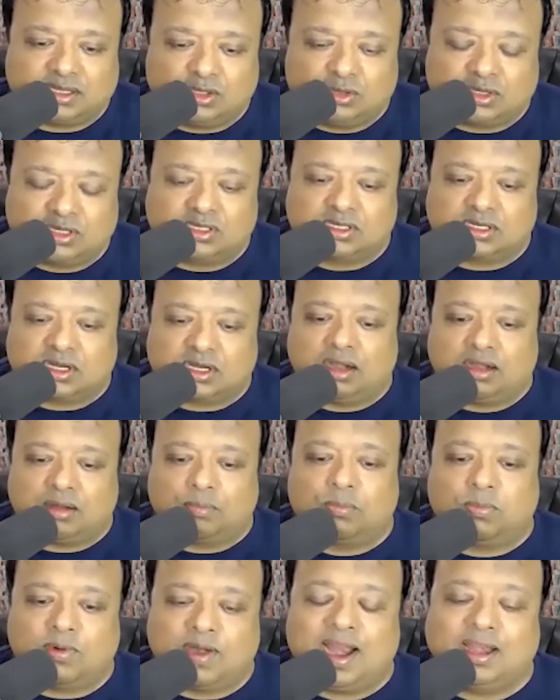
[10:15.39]
You can start a
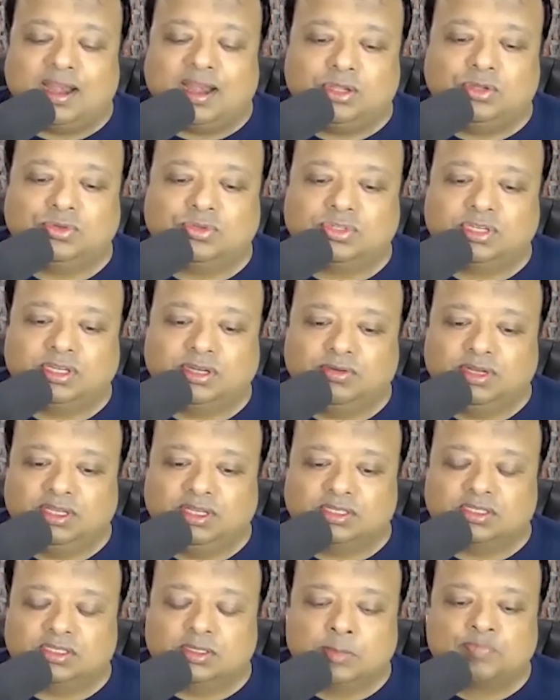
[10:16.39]
brand new
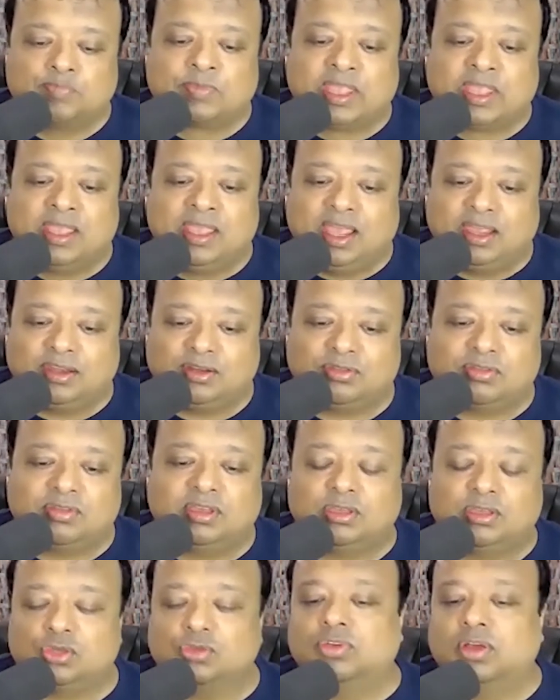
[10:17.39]
series and you
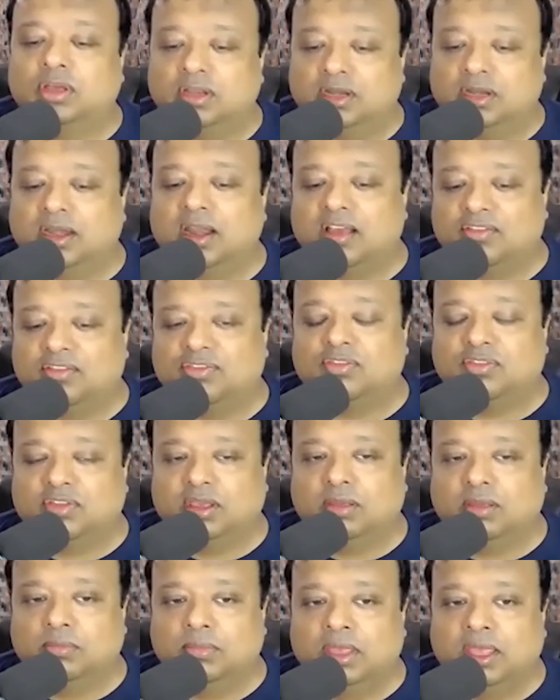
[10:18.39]
think you've heard enough of
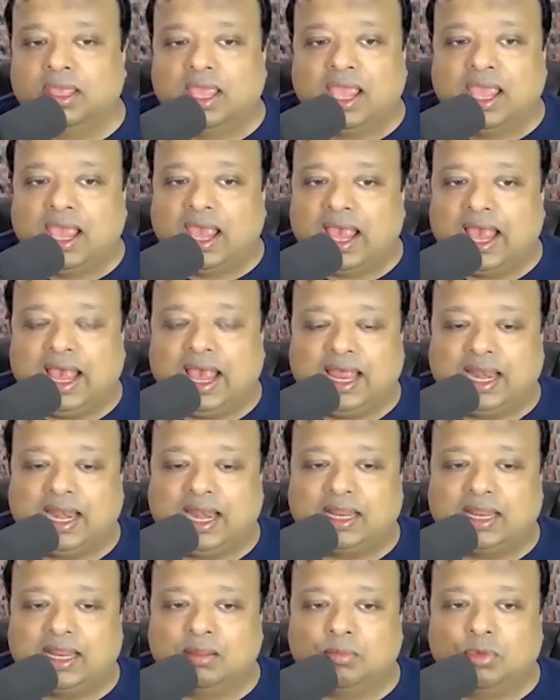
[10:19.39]
him,
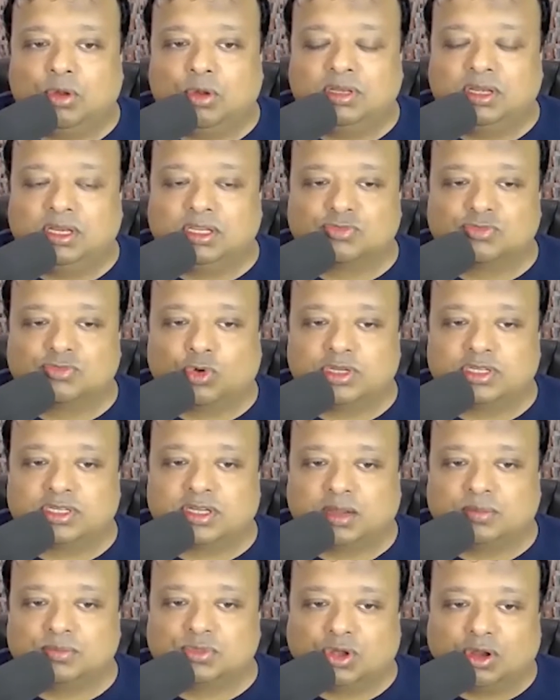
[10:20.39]
and the moment his voice
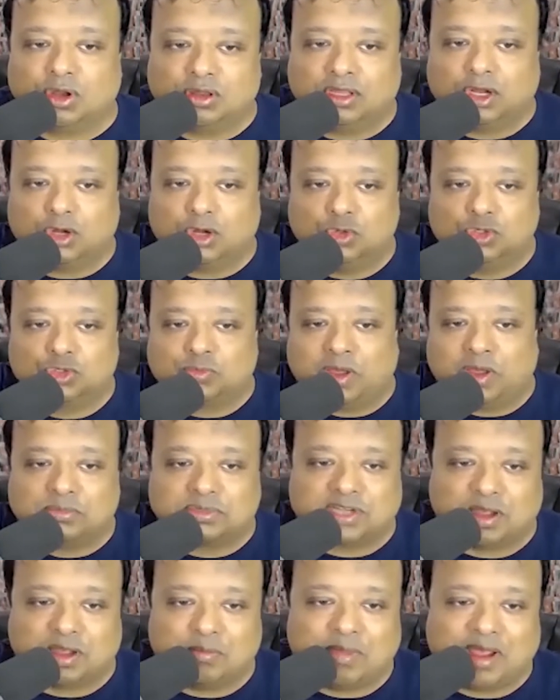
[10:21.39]
comes on, the
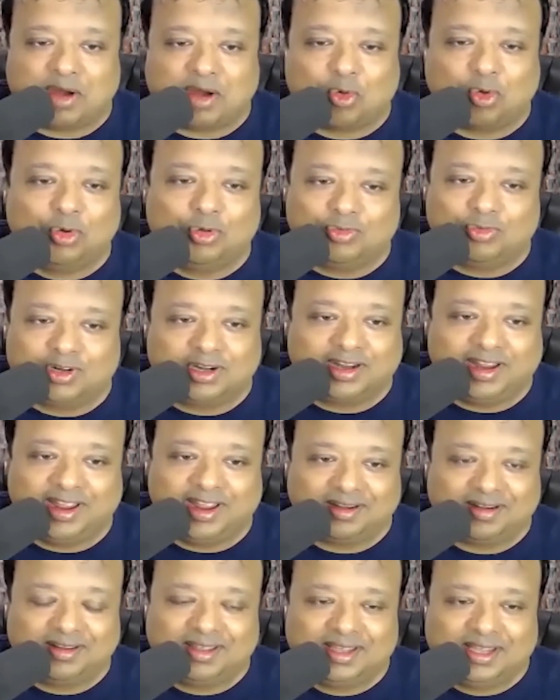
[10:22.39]
goosebumps come back all over
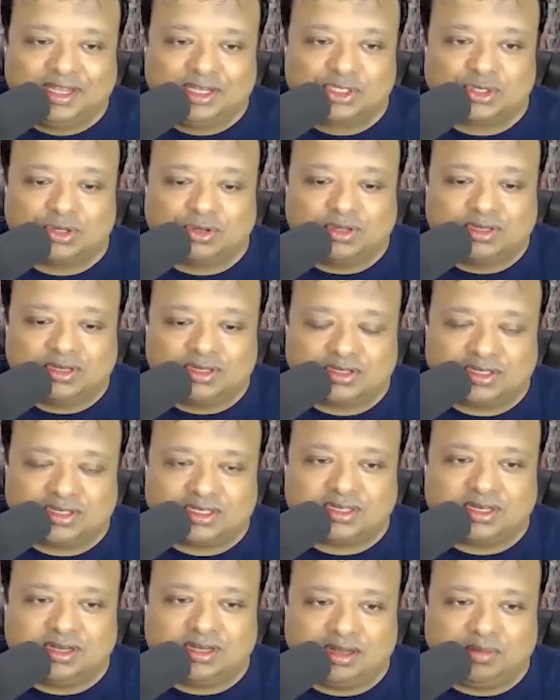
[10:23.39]
again. So
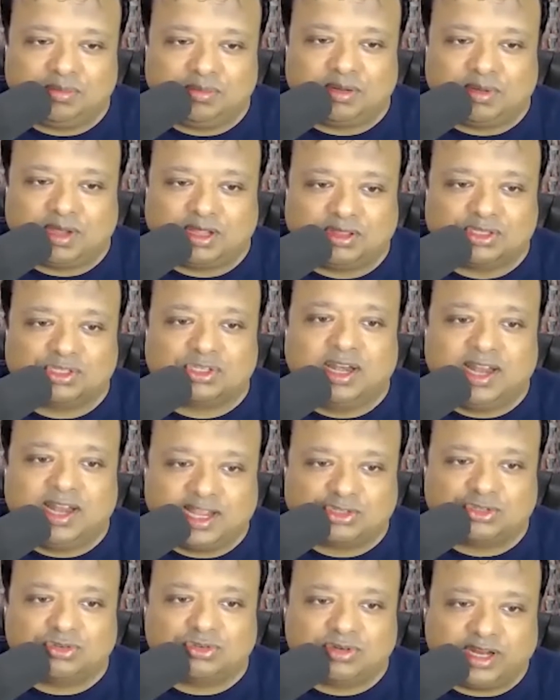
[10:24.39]
just a little bit about this
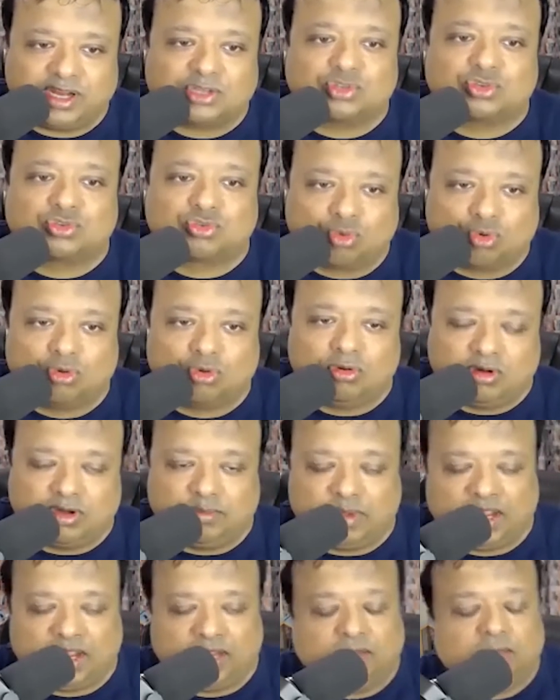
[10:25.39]
legendary, extraordinary
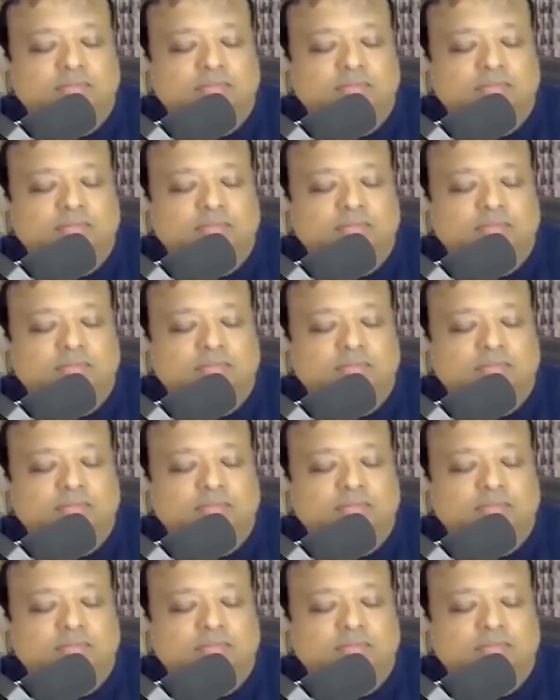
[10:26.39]
man.